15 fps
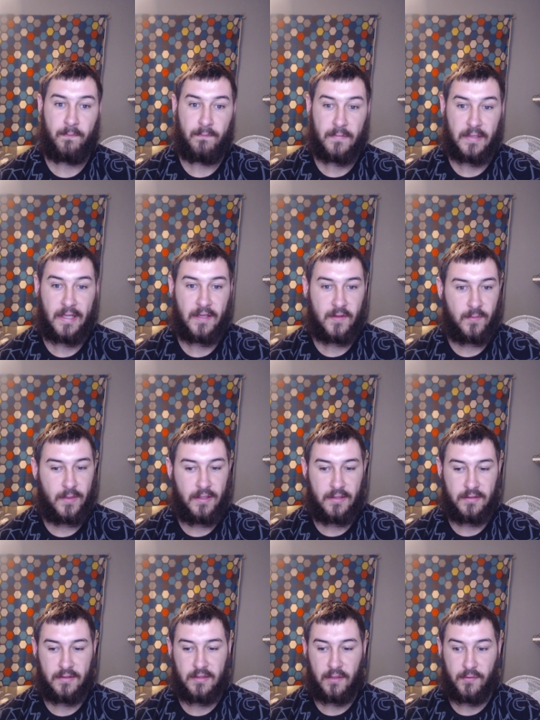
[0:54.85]
Lang's Beach
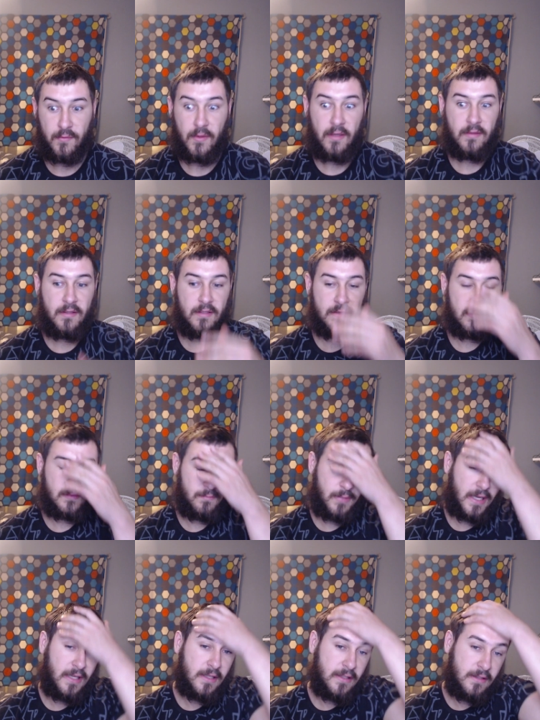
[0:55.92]
and stuff around us, and
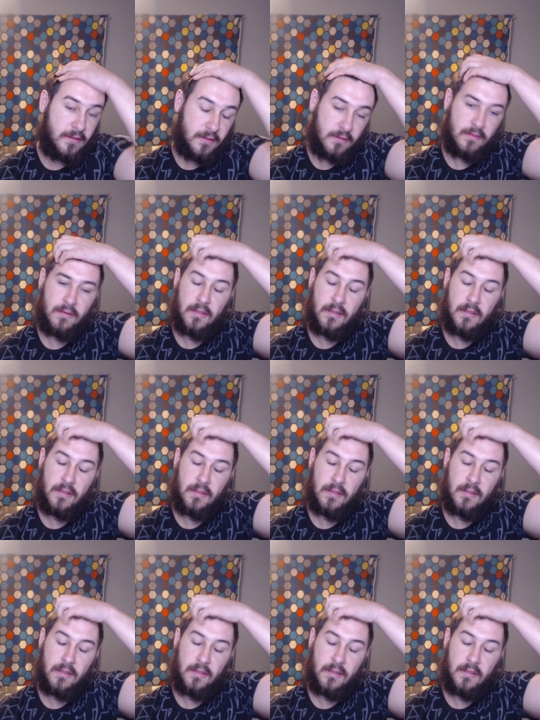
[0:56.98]
Bailey's and